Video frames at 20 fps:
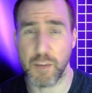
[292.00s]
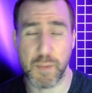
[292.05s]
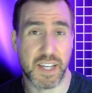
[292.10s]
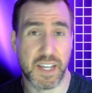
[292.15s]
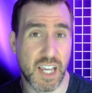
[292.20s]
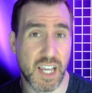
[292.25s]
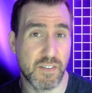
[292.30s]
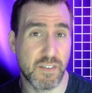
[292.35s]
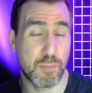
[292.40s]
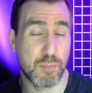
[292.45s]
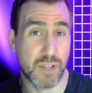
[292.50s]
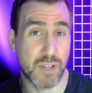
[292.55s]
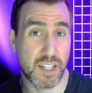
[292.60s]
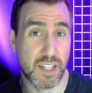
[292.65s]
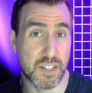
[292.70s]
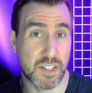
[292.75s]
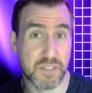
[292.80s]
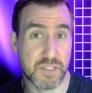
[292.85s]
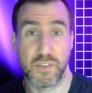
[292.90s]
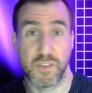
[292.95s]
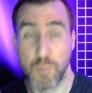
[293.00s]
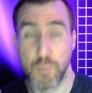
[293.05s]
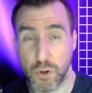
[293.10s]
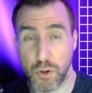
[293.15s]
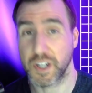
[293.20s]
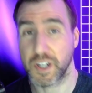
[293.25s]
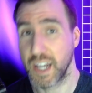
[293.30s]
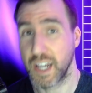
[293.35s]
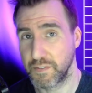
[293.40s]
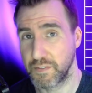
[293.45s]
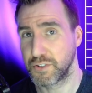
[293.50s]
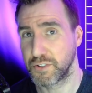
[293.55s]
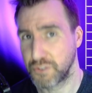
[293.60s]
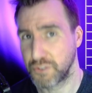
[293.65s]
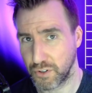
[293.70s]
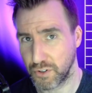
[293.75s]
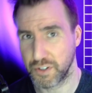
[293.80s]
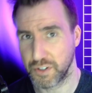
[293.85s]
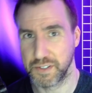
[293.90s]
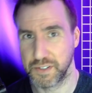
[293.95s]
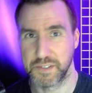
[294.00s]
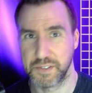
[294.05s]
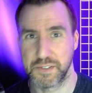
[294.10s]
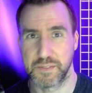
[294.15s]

Canva playlist for more Canva tutorials.